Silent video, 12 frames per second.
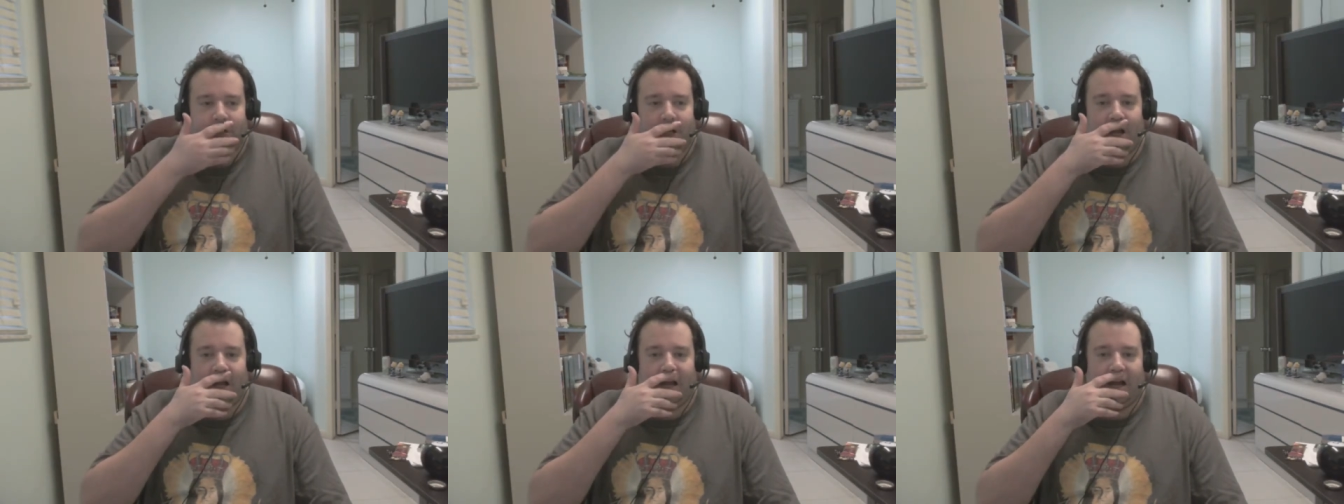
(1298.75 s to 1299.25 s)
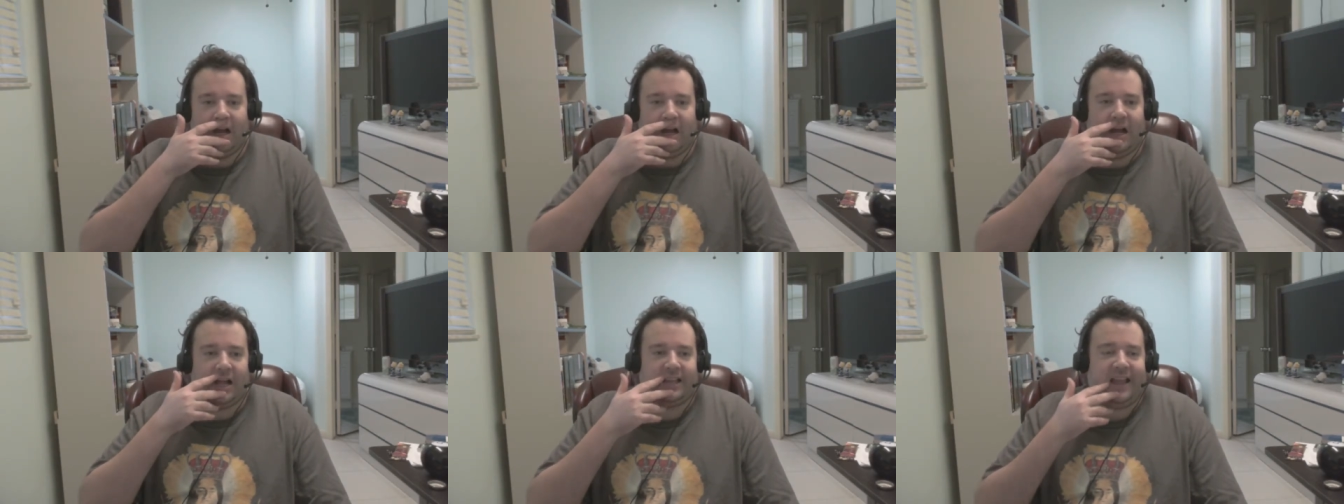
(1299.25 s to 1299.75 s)

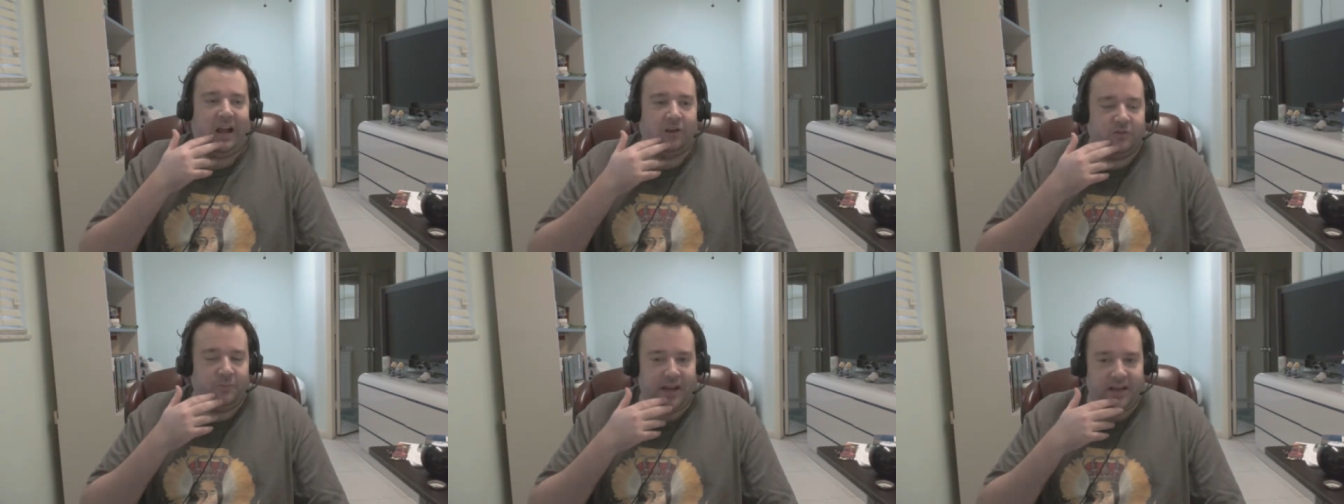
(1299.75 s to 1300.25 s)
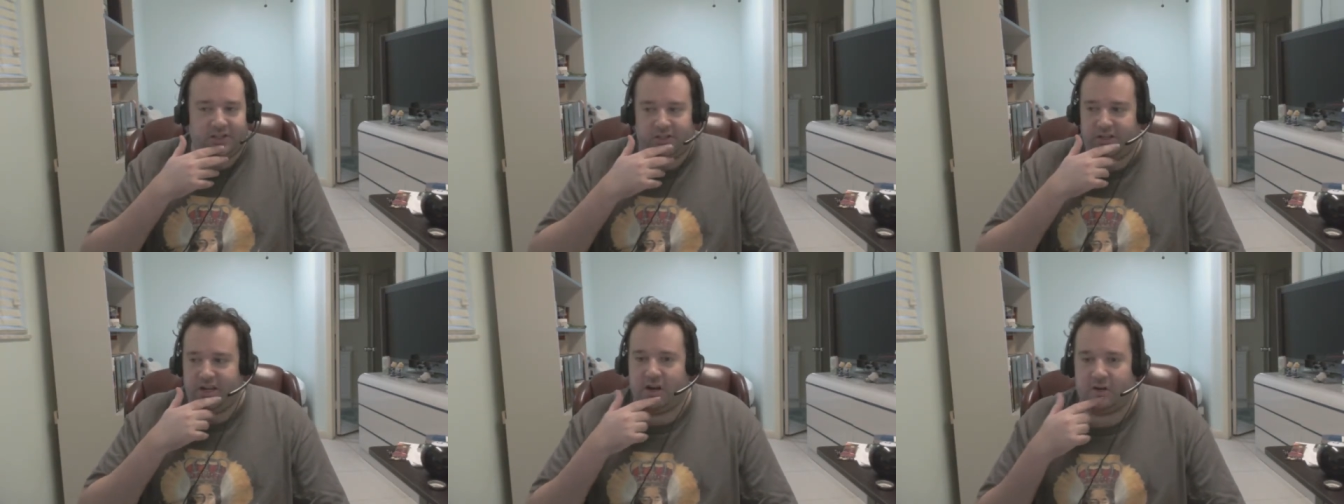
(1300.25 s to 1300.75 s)
account-based
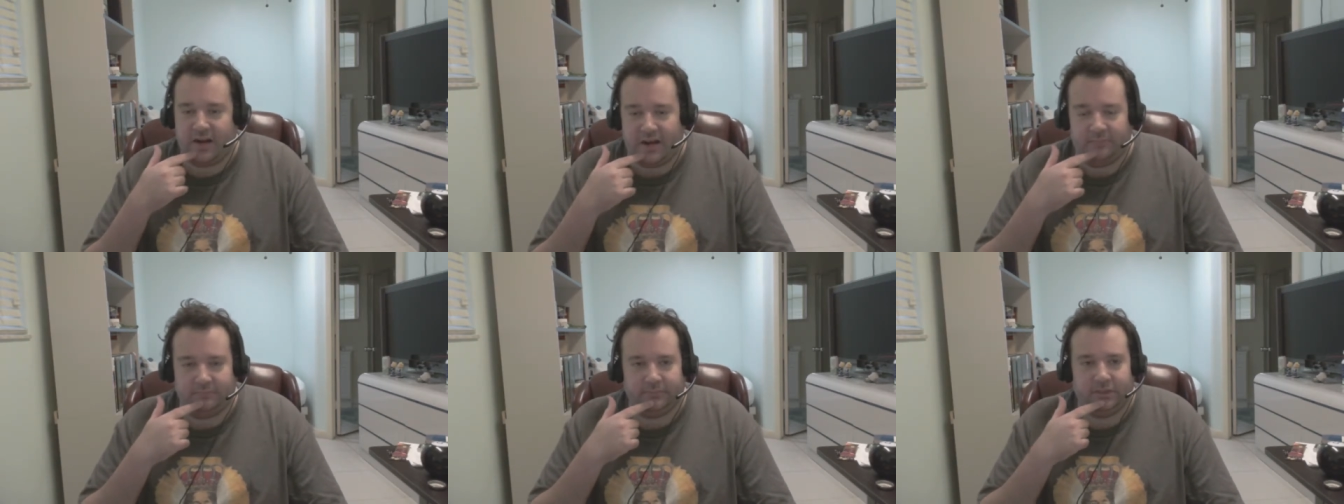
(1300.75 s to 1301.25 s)
DRM